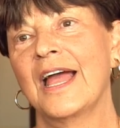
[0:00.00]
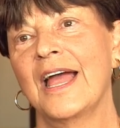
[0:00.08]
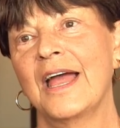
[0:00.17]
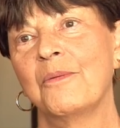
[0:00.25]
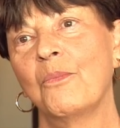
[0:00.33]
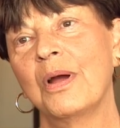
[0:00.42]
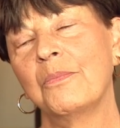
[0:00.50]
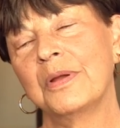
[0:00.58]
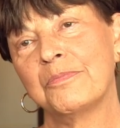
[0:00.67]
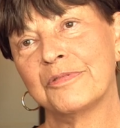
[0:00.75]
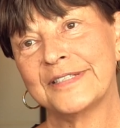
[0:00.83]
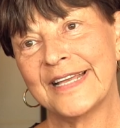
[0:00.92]
And when we
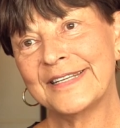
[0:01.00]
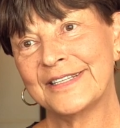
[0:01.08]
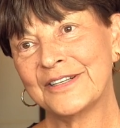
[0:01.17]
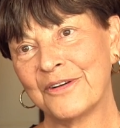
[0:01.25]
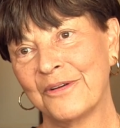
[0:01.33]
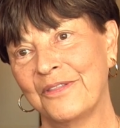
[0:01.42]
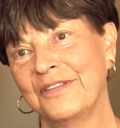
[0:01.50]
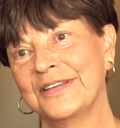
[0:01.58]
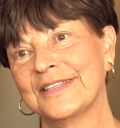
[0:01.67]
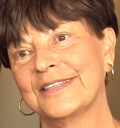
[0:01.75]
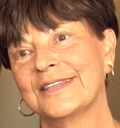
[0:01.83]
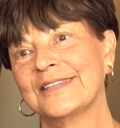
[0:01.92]
presented our
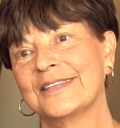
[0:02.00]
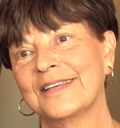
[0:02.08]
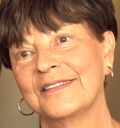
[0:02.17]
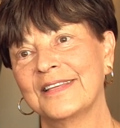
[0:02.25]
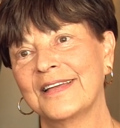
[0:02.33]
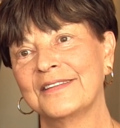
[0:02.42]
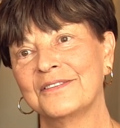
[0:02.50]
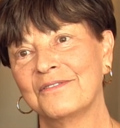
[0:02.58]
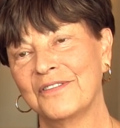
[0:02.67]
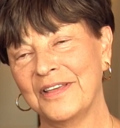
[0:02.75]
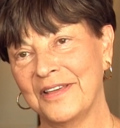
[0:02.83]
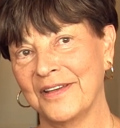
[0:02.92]
thesis at the end
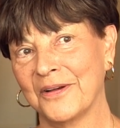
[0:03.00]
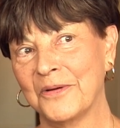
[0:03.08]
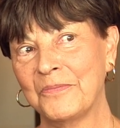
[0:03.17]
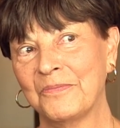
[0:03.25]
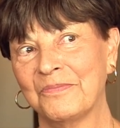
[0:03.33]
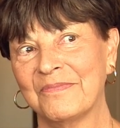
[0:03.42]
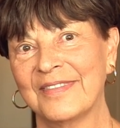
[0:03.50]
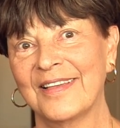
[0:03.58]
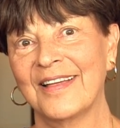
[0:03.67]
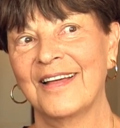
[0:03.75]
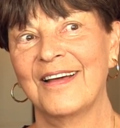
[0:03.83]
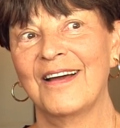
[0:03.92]
of the year,
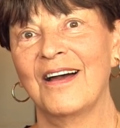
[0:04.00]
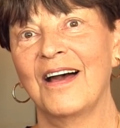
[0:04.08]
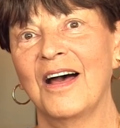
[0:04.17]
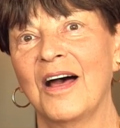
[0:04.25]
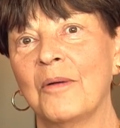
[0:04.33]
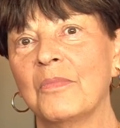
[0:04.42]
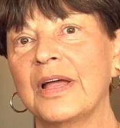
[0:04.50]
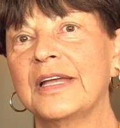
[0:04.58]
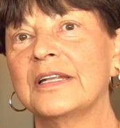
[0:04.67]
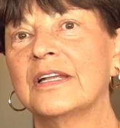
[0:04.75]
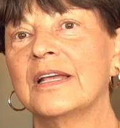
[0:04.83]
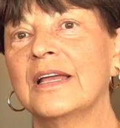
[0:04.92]
um,
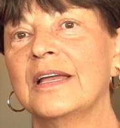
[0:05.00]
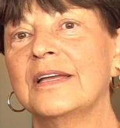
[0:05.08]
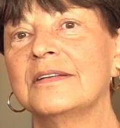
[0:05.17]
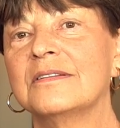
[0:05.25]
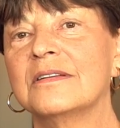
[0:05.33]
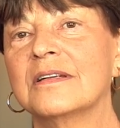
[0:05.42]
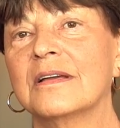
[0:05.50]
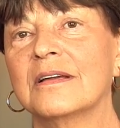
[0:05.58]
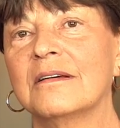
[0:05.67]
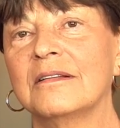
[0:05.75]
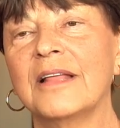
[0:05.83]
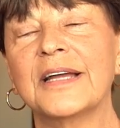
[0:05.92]
it, it
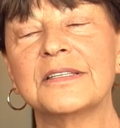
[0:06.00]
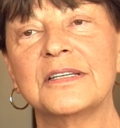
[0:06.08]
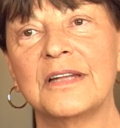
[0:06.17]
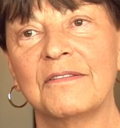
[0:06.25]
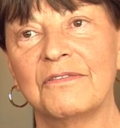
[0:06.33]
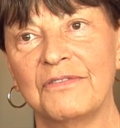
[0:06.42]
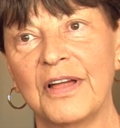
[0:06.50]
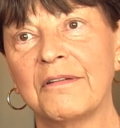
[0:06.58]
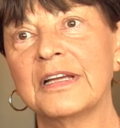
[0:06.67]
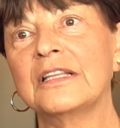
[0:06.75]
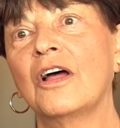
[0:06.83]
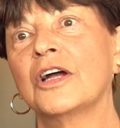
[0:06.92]
collected a
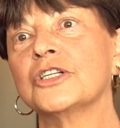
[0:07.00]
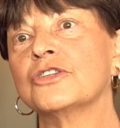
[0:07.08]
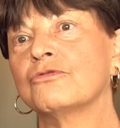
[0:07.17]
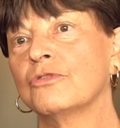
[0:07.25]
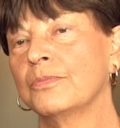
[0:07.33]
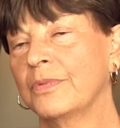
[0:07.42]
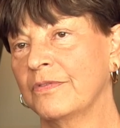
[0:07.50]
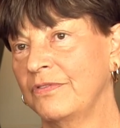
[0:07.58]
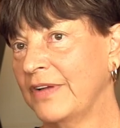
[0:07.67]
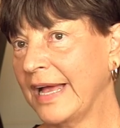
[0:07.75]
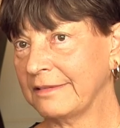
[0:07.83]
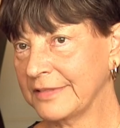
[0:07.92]
very large group of
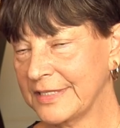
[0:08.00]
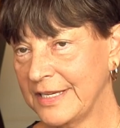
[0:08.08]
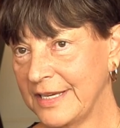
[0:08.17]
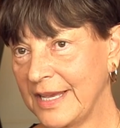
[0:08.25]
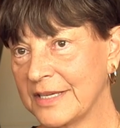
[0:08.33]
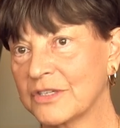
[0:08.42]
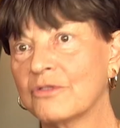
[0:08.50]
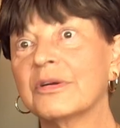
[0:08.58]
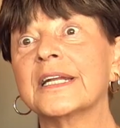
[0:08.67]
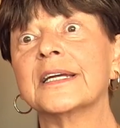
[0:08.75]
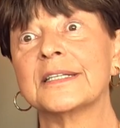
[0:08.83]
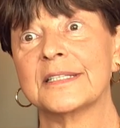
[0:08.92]
faculty as
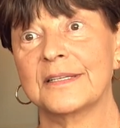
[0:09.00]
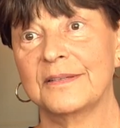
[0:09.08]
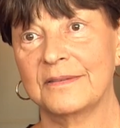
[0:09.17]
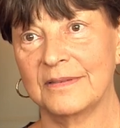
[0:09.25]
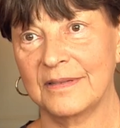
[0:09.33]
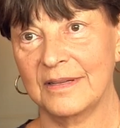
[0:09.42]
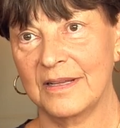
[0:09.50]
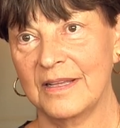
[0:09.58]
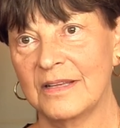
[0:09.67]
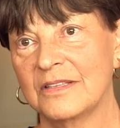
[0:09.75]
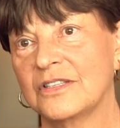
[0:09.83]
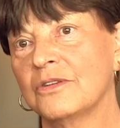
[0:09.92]
critics.
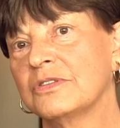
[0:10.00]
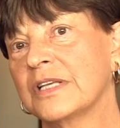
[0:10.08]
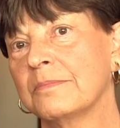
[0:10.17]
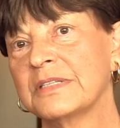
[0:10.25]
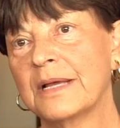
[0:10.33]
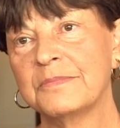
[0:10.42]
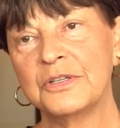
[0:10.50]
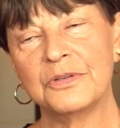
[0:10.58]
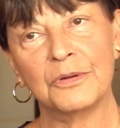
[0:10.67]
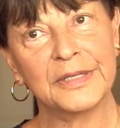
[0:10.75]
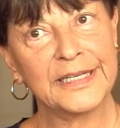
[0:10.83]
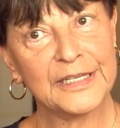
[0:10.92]
So sometimes you
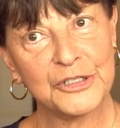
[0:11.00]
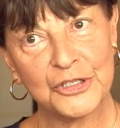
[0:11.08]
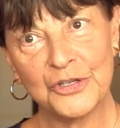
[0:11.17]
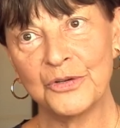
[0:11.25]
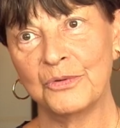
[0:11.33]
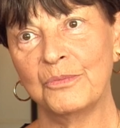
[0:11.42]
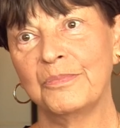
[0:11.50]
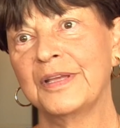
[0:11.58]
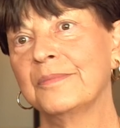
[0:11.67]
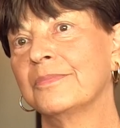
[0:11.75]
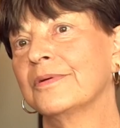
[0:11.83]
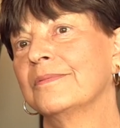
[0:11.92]
only get two
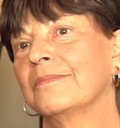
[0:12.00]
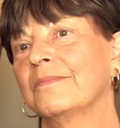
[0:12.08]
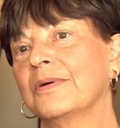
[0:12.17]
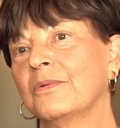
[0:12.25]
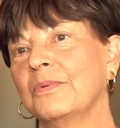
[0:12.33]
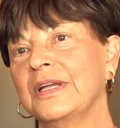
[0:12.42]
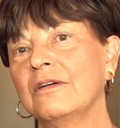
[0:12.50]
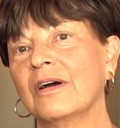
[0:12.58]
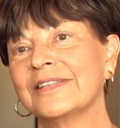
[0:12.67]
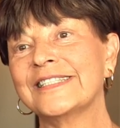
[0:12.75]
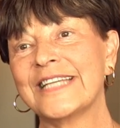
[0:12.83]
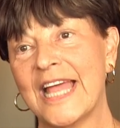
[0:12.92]
people, but we
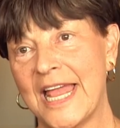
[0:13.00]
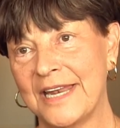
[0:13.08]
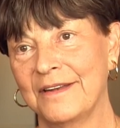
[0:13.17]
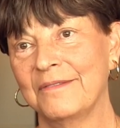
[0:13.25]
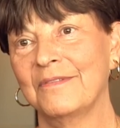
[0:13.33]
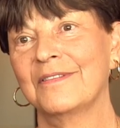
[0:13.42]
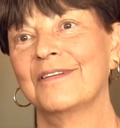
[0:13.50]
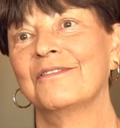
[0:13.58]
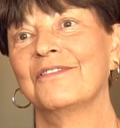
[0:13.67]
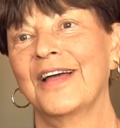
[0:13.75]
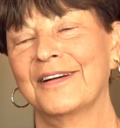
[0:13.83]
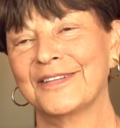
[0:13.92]
got 10
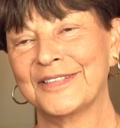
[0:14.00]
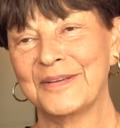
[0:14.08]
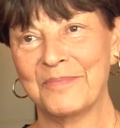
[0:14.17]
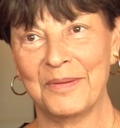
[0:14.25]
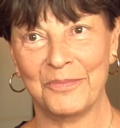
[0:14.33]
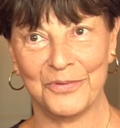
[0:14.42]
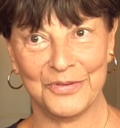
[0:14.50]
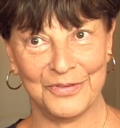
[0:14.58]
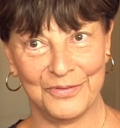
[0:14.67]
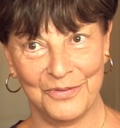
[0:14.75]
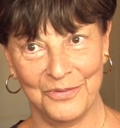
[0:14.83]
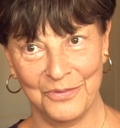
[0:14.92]
faculty
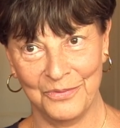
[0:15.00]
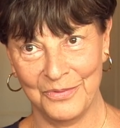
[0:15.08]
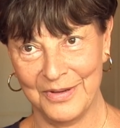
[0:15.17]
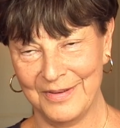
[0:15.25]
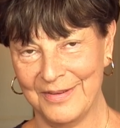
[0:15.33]
members who